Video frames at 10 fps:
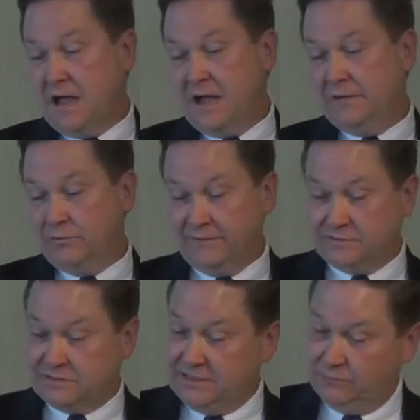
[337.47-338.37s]
We'll have
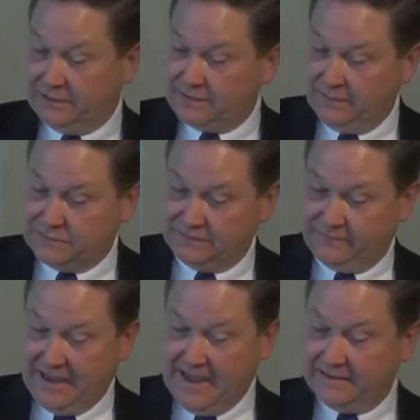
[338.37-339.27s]
to see what comes of
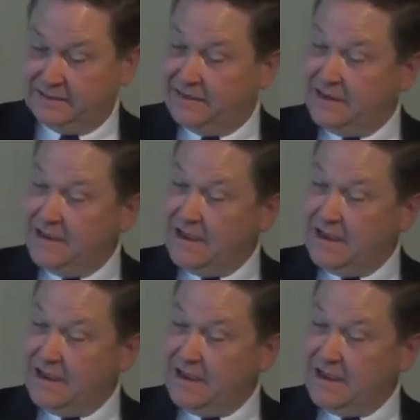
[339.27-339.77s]
that